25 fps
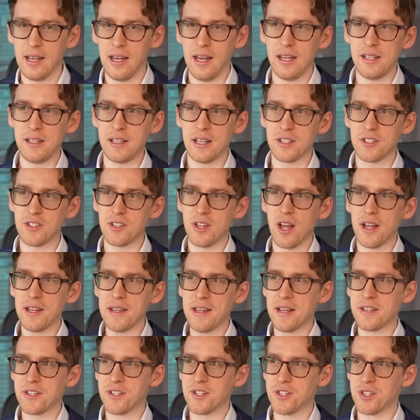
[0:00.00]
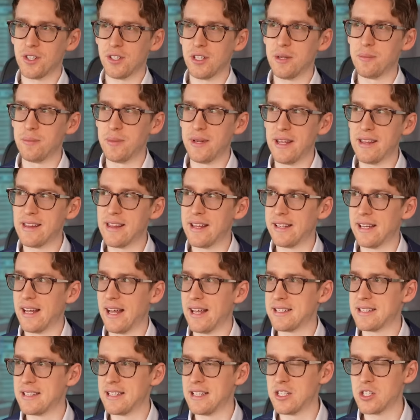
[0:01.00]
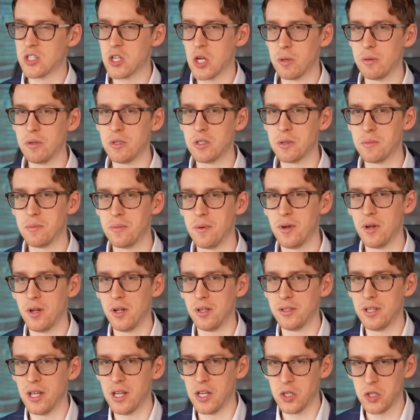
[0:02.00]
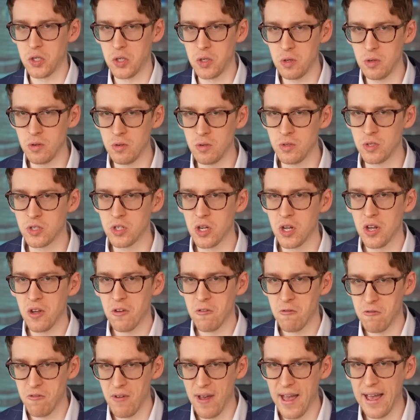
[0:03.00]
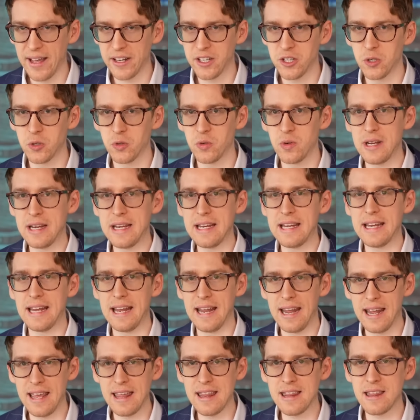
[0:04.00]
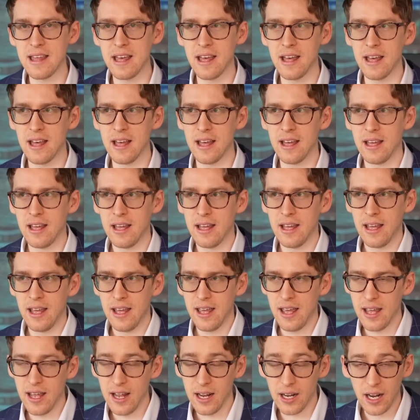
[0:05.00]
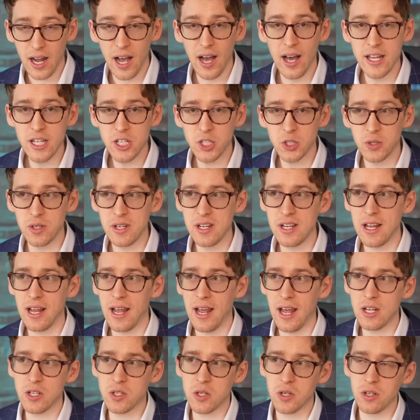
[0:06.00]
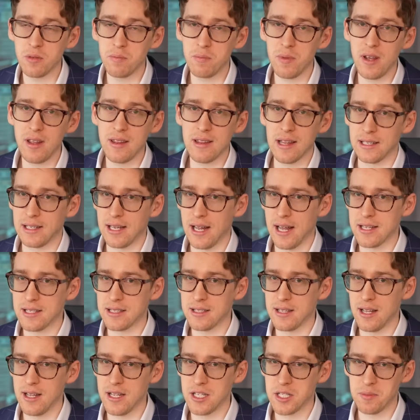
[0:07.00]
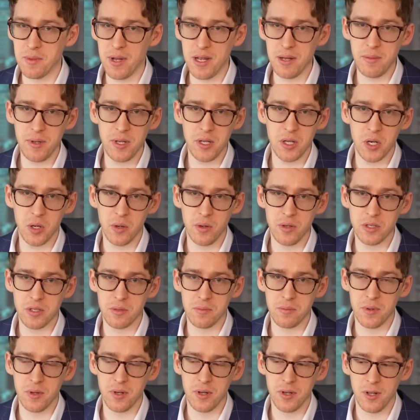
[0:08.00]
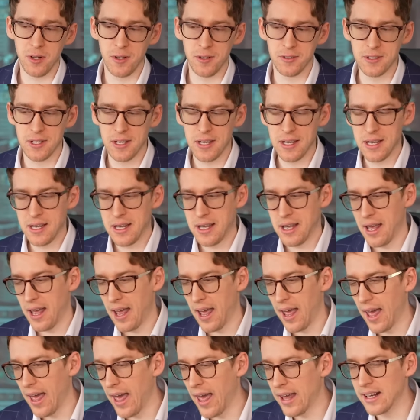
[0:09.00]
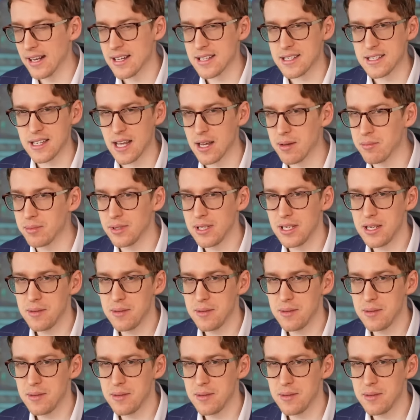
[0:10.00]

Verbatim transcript: It does not necessarily mean that Tesla is going to build a huge factory in the country. It could mean that Tesla is maybe going to build an assembly